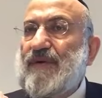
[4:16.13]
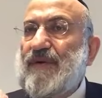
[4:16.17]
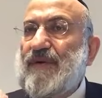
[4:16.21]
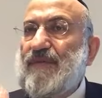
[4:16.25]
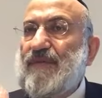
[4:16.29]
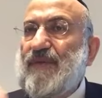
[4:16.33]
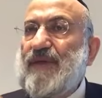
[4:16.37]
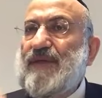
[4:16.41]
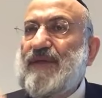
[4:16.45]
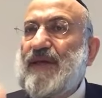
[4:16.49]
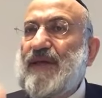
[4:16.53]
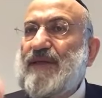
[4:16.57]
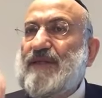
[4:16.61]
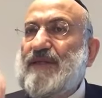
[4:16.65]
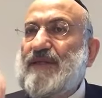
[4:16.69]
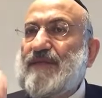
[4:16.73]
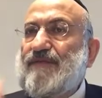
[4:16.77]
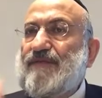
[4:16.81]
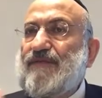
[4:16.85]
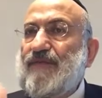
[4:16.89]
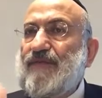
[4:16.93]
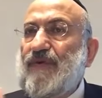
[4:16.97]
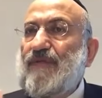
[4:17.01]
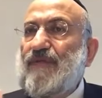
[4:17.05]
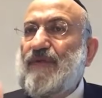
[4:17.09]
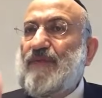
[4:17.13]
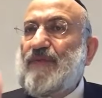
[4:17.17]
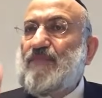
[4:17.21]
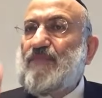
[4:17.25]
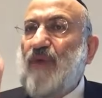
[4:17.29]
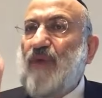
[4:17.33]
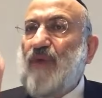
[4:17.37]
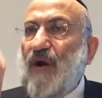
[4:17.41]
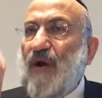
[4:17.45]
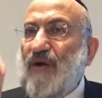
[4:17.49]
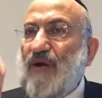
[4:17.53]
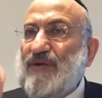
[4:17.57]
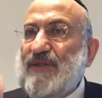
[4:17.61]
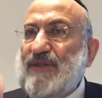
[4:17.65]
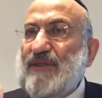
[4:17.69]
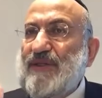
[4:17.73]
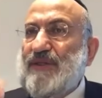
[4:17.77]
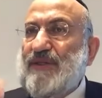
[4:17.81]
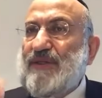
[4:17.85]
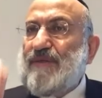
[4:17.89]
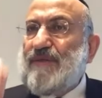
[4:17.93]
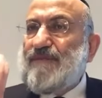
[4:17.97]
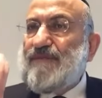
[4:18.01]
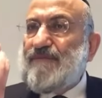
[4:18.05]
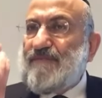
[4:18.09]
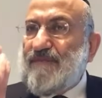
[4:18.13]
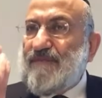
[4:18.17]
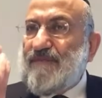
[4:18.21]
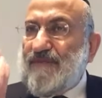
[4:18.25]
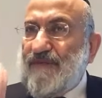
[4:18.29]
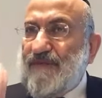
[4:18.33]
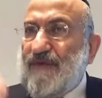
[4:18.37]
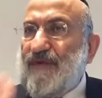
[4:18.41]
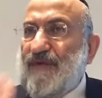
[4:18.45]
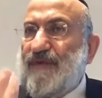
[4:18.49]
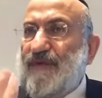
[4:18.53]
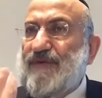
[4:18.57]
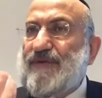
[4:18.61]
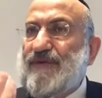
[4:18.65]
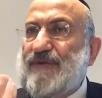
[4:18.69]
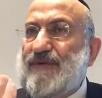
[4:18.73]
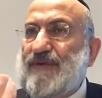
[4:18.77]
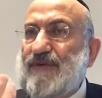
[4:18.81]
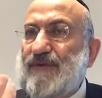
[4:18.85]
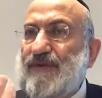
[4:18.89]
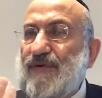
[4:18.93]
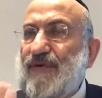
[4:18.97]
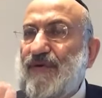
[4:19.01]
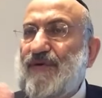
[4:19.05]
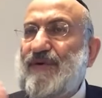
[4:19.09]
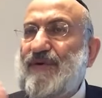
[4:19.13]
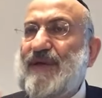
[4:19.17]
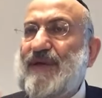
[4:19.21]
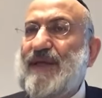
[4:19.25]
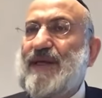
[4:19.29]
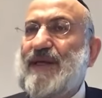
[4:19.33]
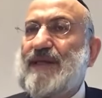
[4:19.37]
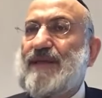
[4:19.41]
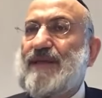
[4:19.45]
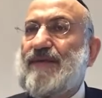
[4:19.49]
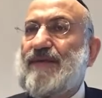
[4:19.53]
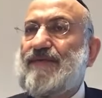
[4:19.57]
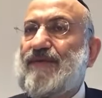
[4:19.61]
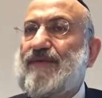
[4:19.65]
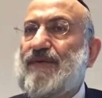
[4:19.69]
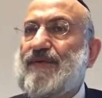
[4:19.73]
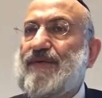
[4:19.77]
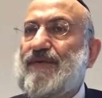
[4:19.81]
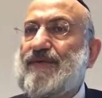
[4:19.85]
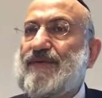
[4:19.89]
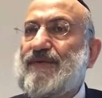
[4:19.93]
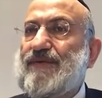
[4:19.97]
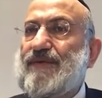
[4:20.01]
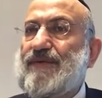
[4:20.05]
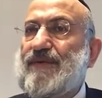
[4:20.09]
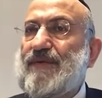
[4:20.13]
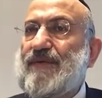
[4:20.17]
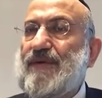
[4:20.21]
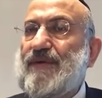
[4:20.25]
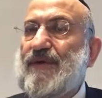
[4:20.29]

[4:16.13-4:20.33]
Whether it's full with positive force or negative force.